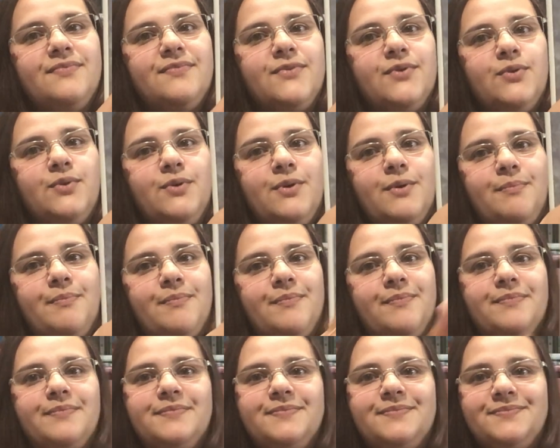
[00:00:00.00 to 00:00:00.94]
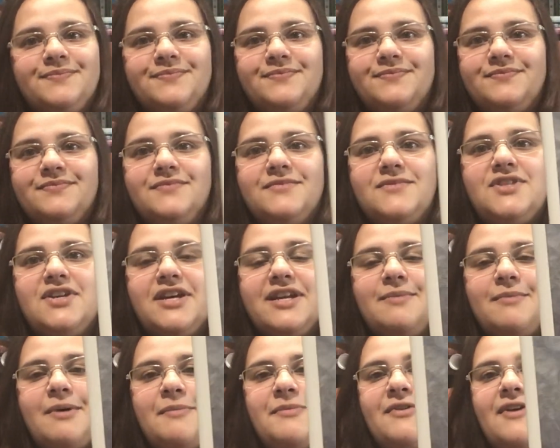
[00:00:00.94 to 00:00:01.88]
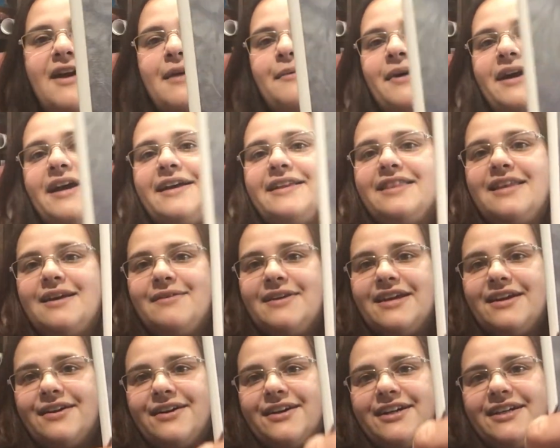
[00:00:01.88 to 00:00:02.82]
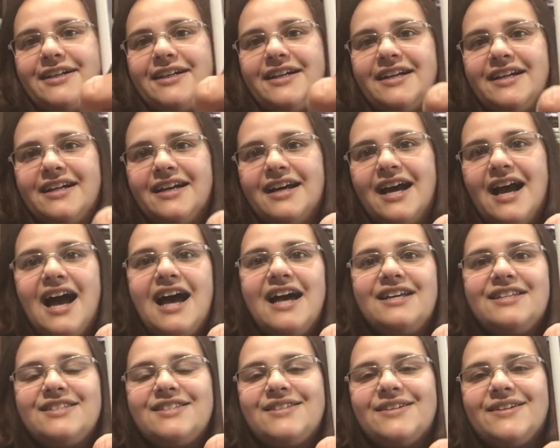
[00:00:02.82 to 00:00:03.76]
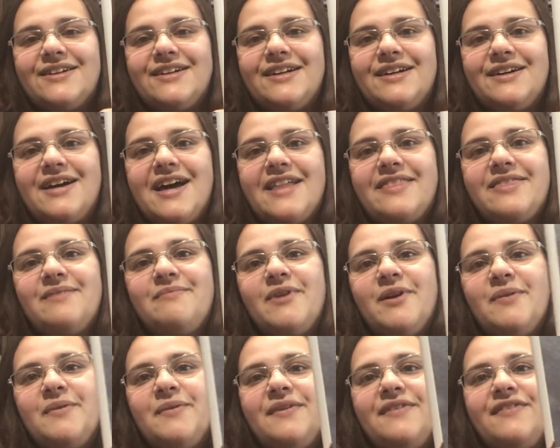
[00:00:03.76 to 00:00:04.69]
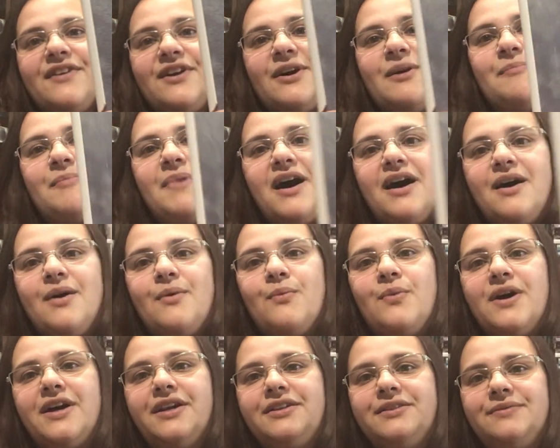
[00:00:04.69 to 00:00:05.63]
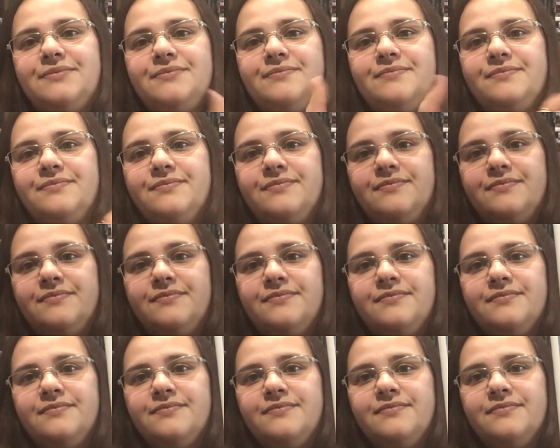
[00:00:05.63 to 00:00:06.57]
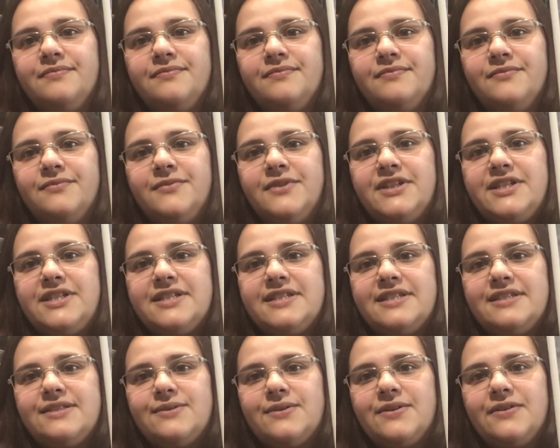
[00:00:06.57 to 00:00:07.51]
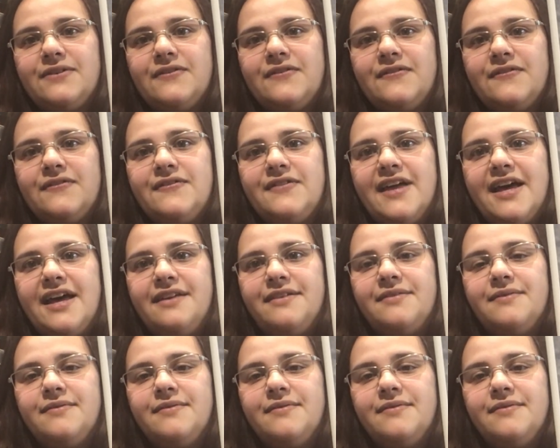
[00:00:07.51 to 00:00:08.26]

Whoop. Turn him up the right way. There we go. So at the moment we've got part 1, which is sort of that,